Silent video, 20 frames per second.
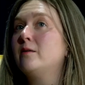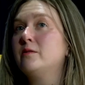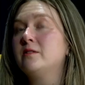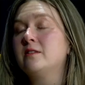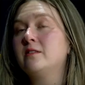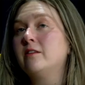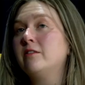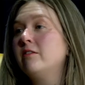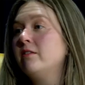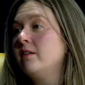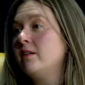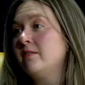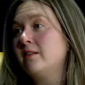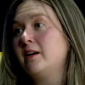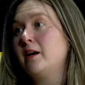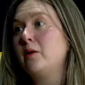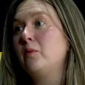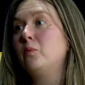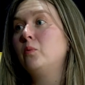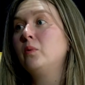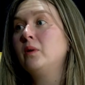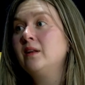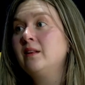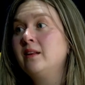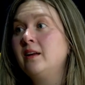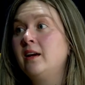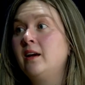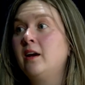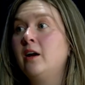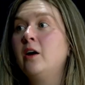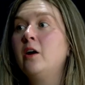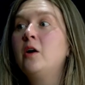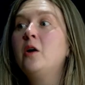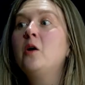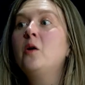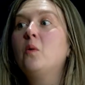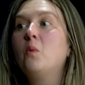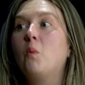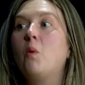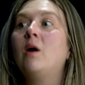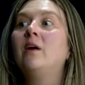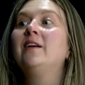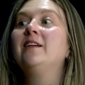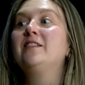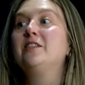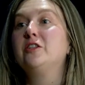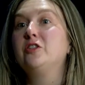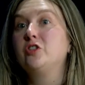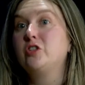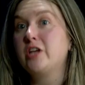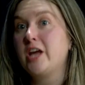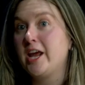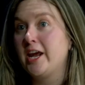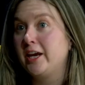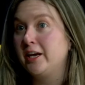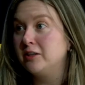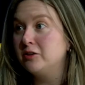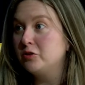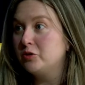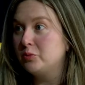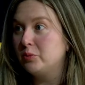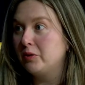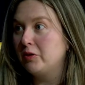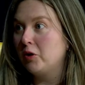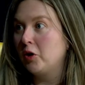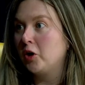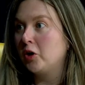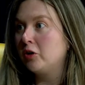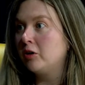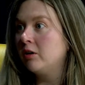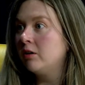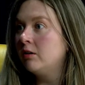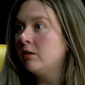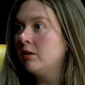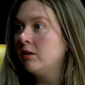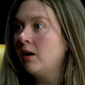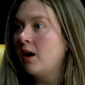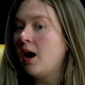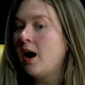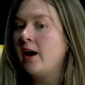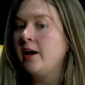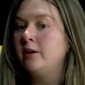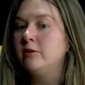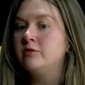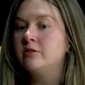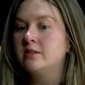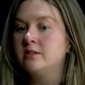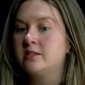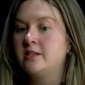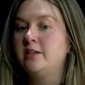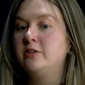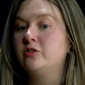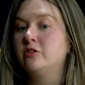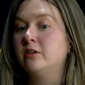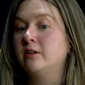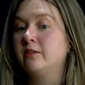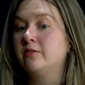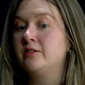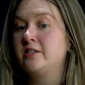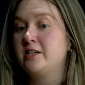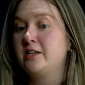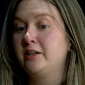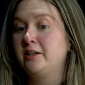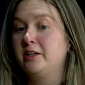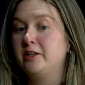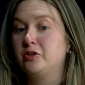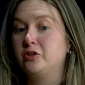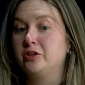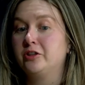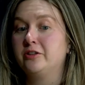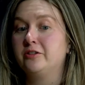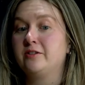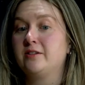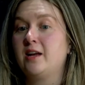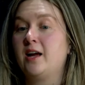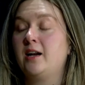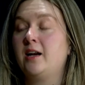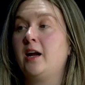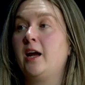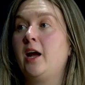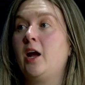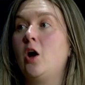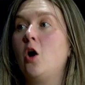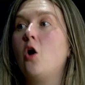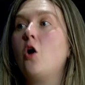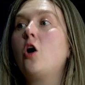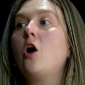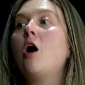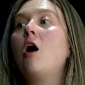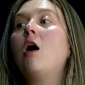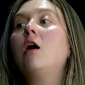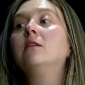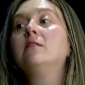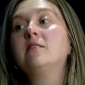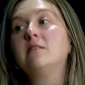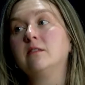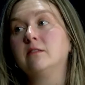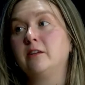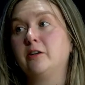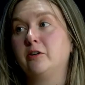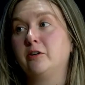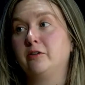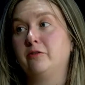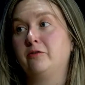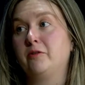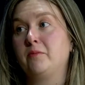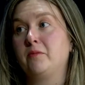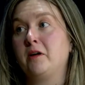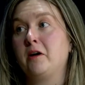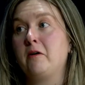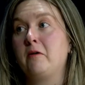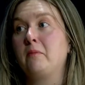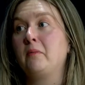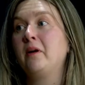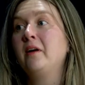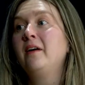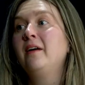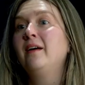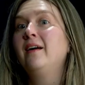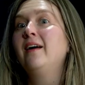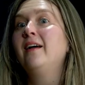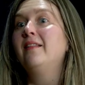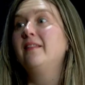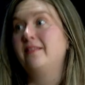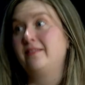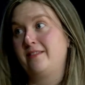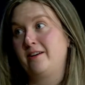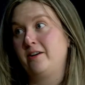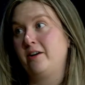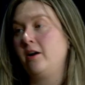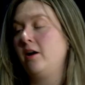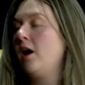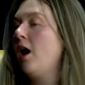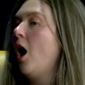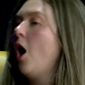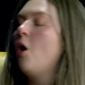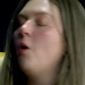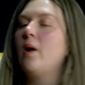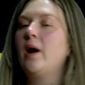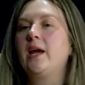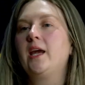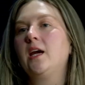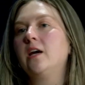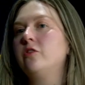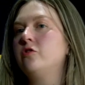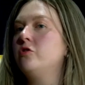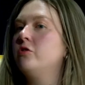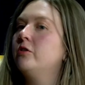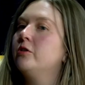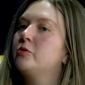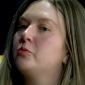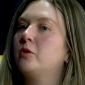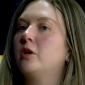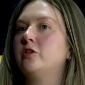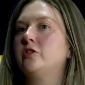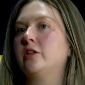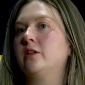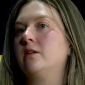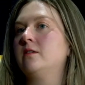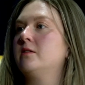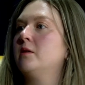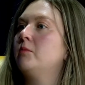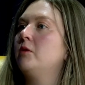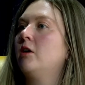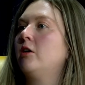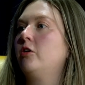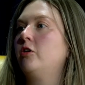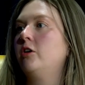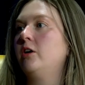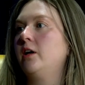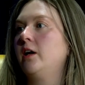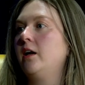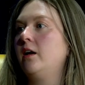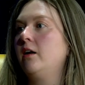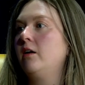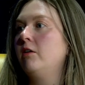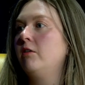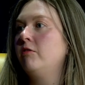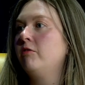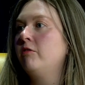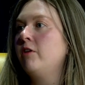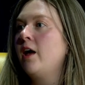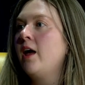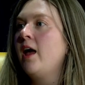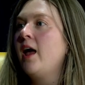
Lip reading: was another thing that I really wanted to change with Art Girl. I used to teach a lot of teenagers, and I constantly heard from them that I can't do this project because I'm not creative.